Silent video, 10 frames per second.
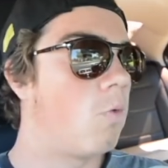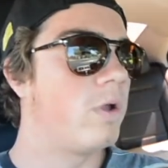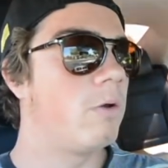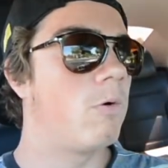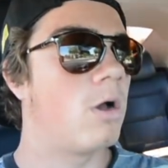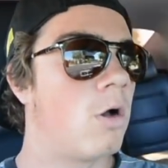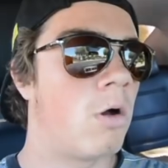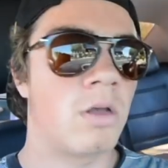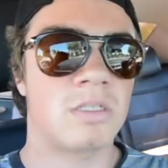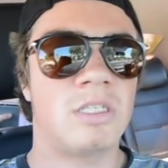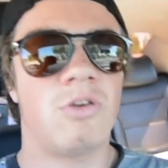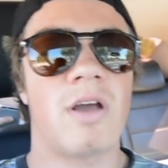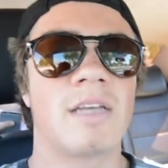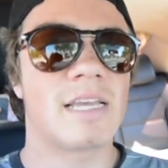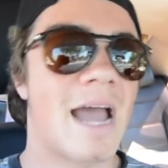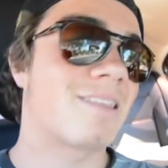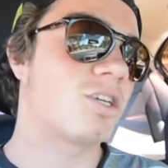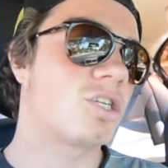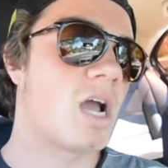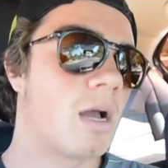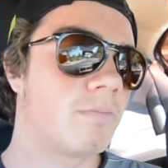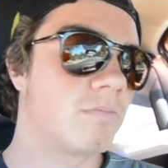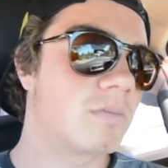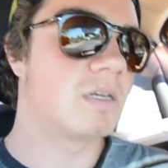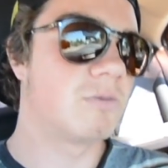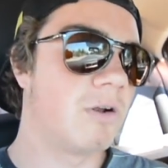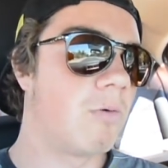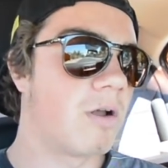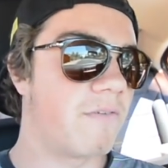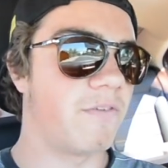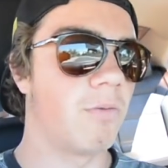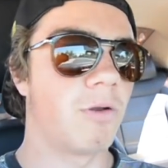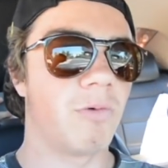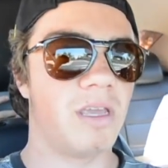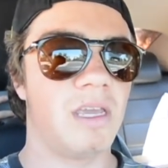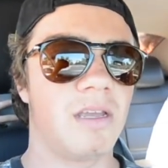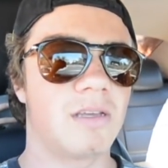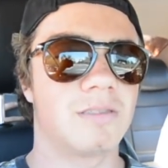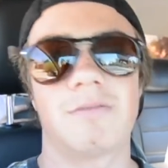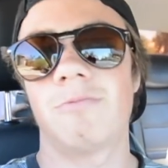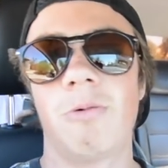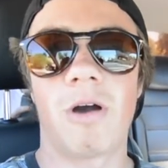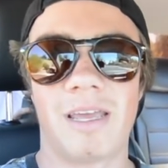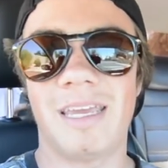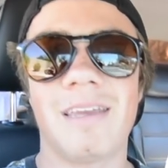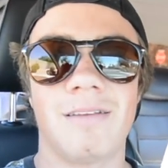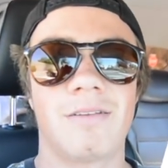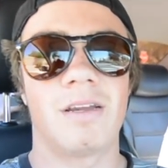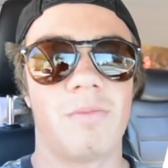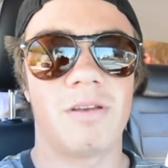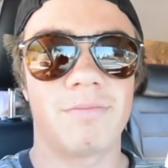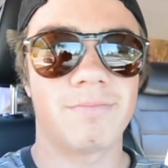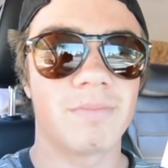We will see you guys at the shop, because we don't wanna film when we eat, because we wanna eat, you know what I mean?